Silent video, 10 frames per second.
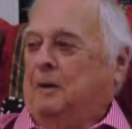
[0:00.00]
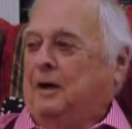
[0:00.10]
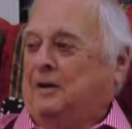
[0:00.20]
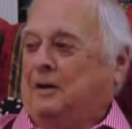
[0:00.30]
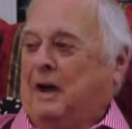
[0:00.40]

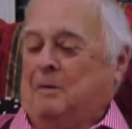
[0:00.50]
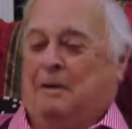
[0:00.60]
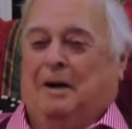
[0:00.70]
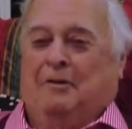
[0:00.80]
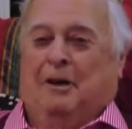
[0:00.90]
about the time
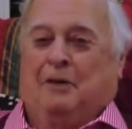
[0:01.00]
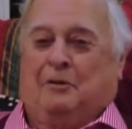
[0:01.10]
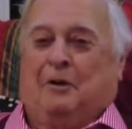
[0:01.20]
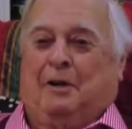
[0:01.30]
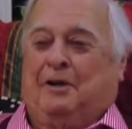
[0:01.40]
I
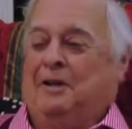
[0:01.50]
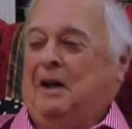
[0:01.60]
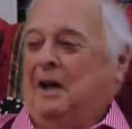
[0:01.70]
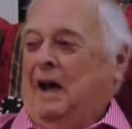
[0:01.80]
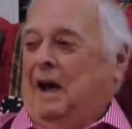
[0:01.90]
graduated,
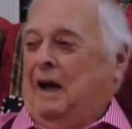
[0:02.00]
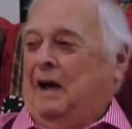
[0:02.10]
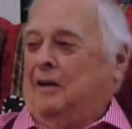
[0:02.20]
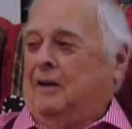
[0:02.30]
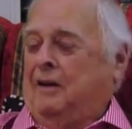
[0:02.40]

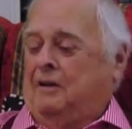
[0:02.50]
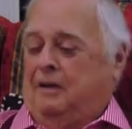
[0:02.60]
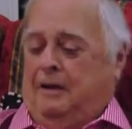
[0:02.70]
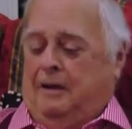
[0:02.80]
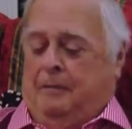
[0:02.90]
I think
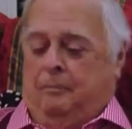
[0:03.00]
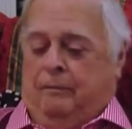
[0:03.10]
the uh,